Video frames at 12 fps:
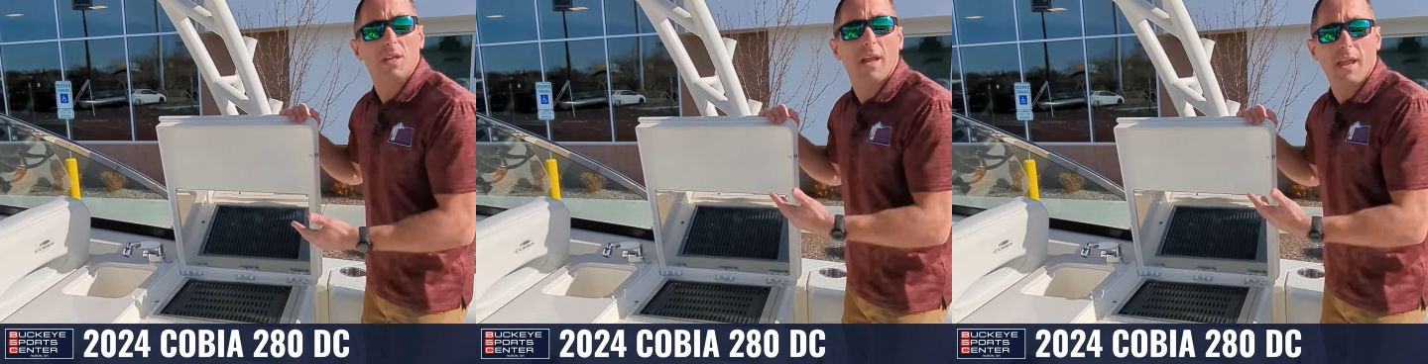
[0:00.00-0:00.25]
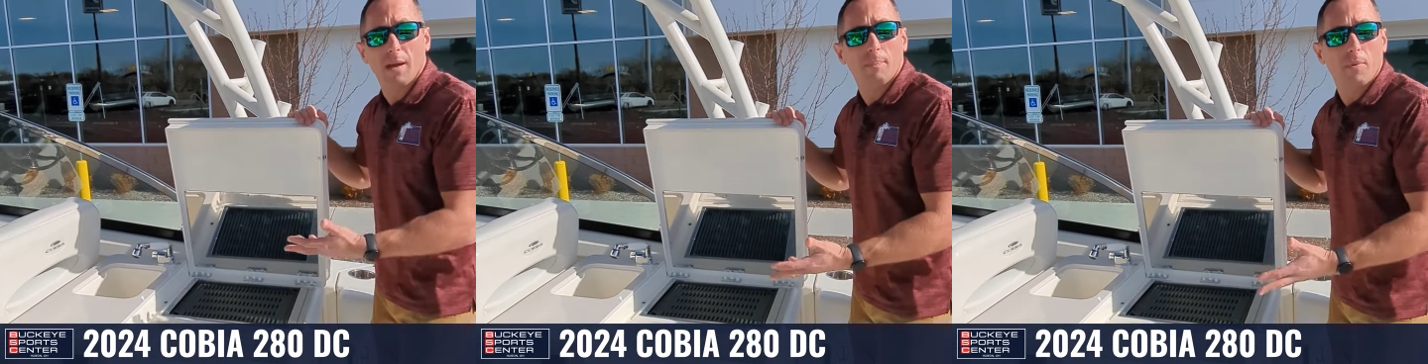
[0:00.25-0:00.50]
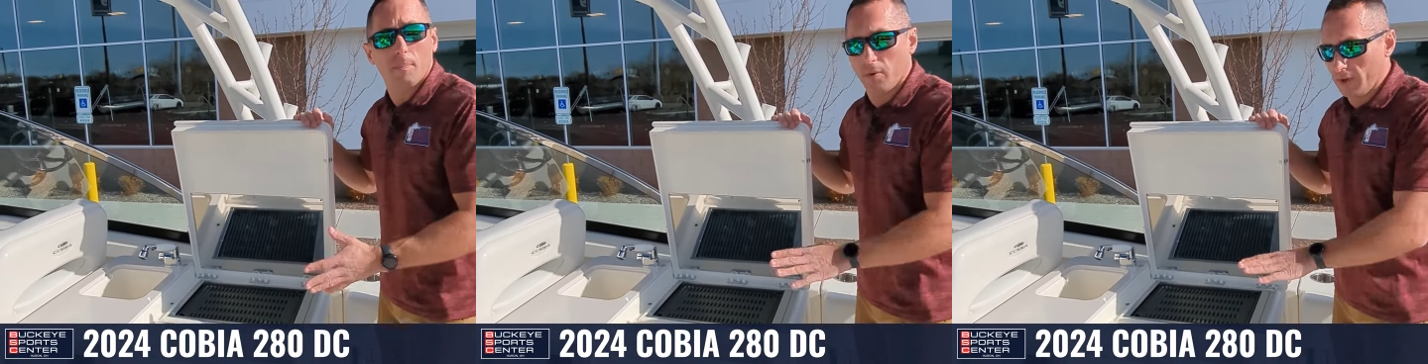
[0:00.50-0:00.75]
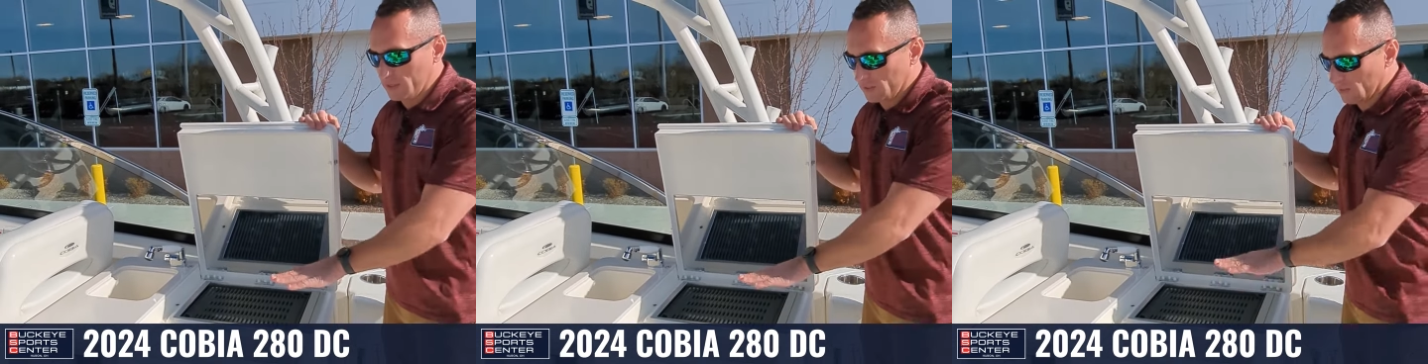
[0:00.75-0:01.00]
and ample
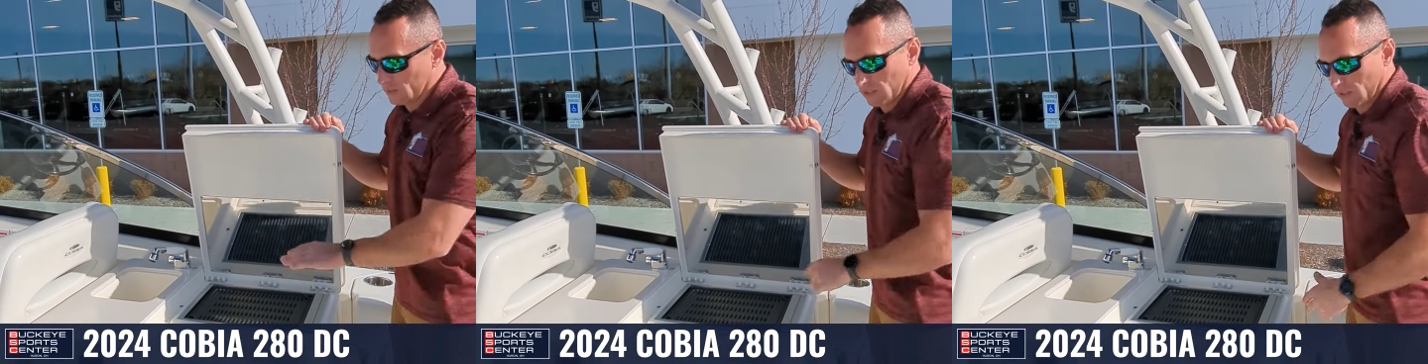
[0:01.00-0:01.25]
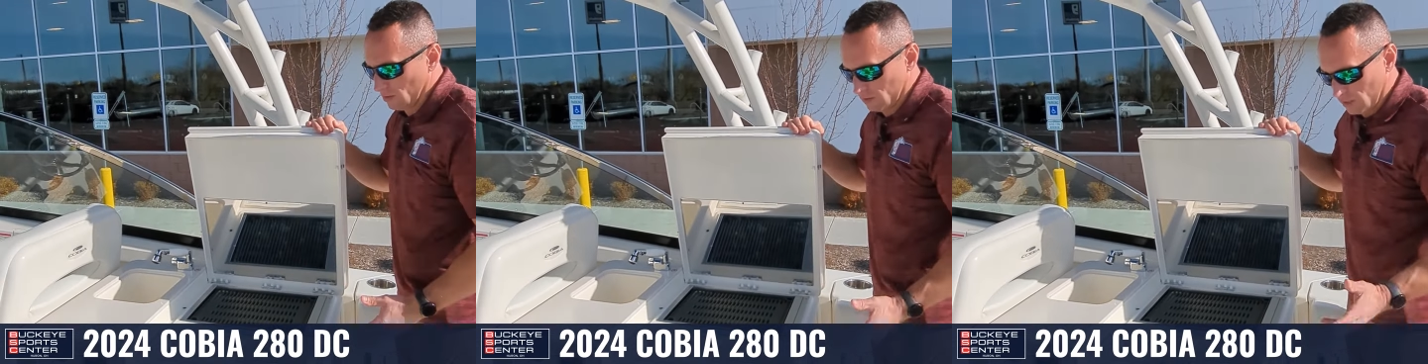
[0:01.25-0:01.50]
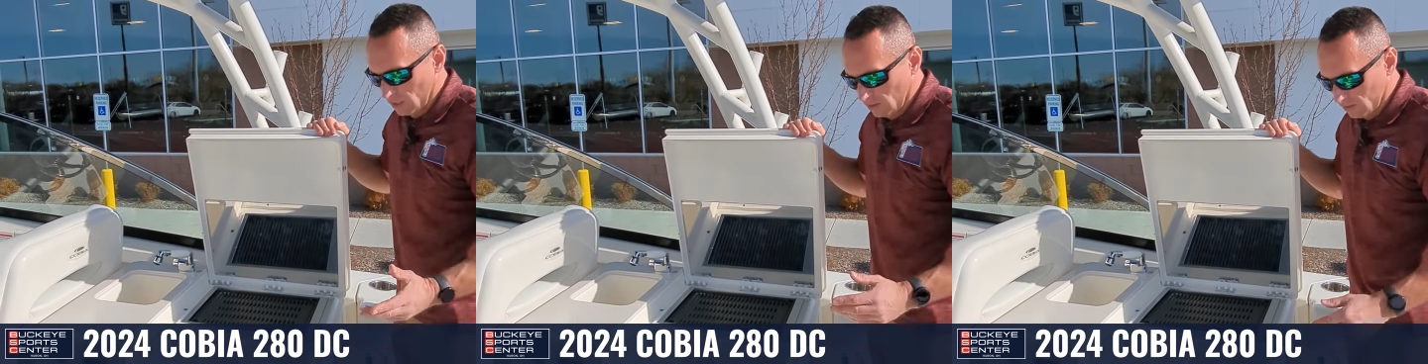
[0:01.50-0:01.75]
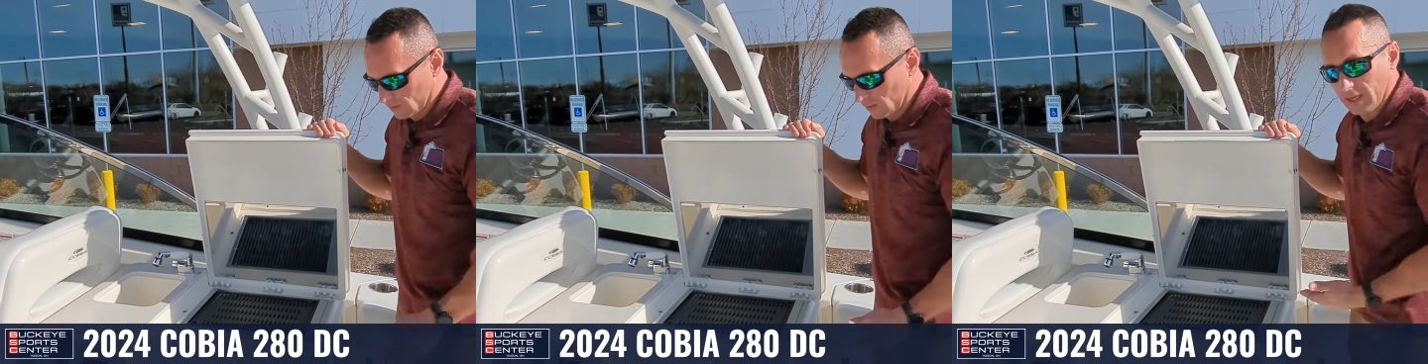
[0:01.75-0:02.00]
places to, you
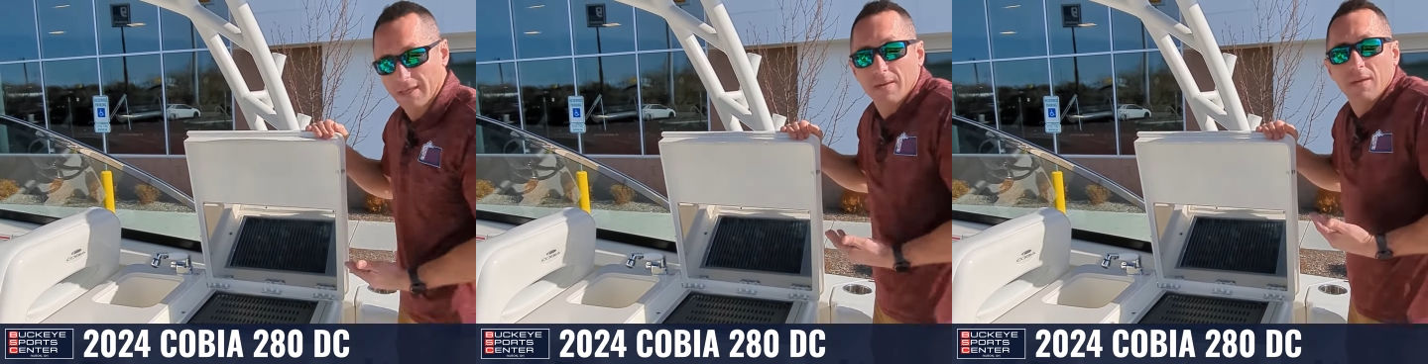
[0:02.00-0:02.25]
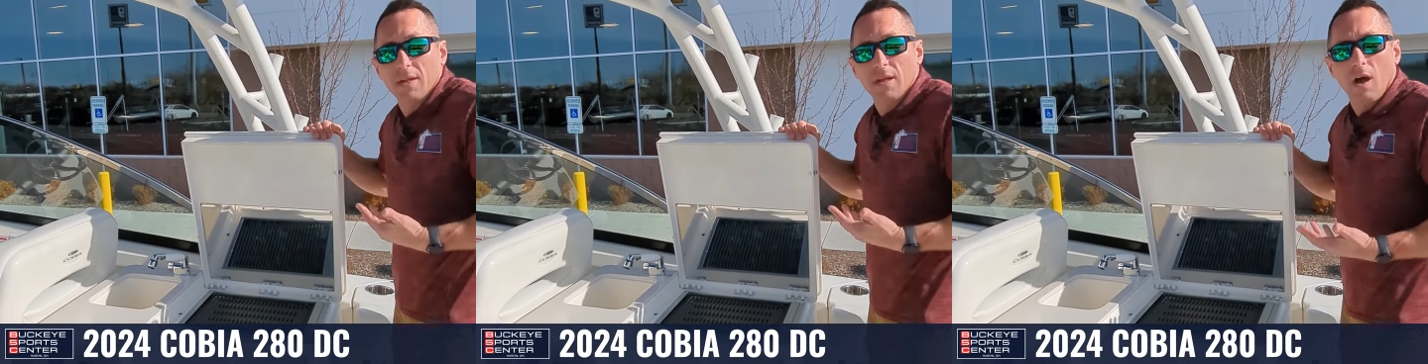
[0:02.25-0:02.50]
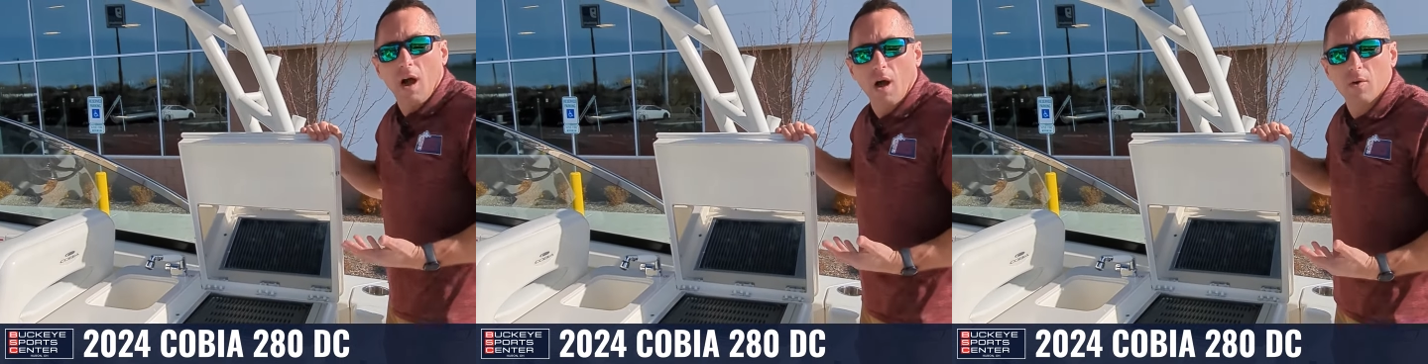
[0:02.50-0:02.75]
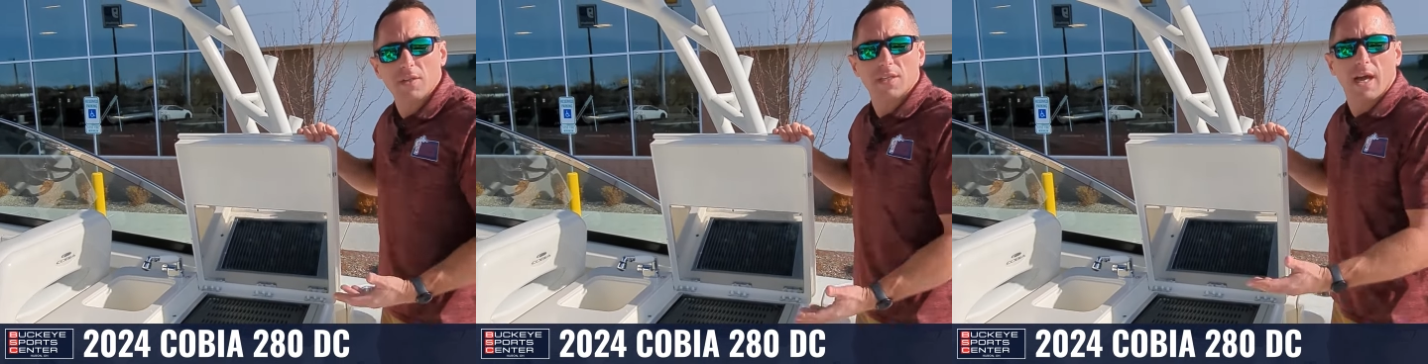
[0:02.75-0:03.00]
know, it's like
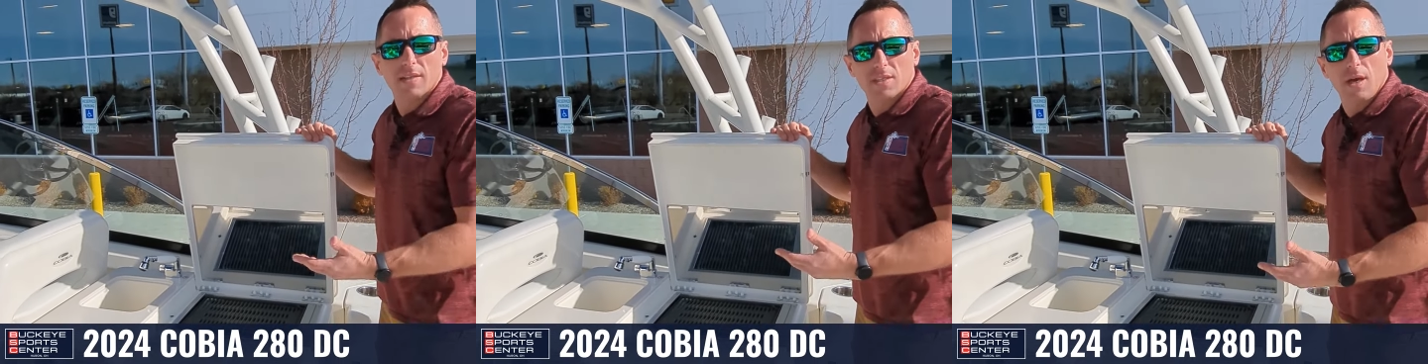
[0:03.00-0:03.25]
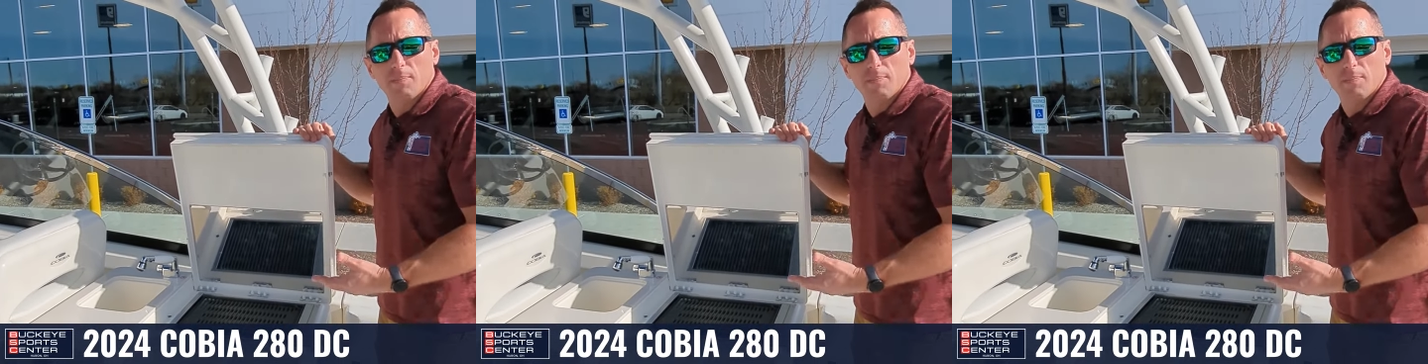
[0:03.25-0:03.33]
always got